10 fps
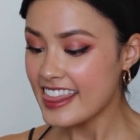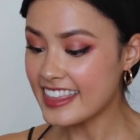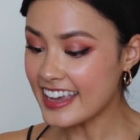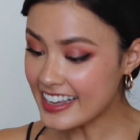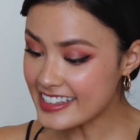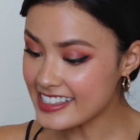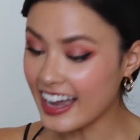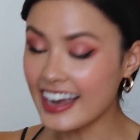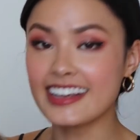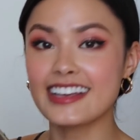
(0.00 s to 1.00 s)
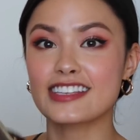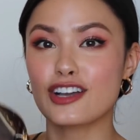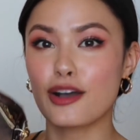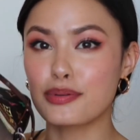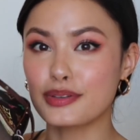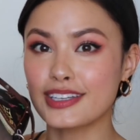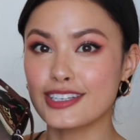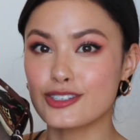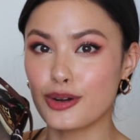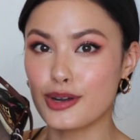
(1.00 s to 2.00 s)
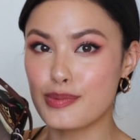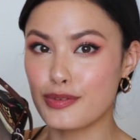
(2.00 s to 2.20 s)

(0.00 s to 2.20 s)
The inside isn't completely torn up,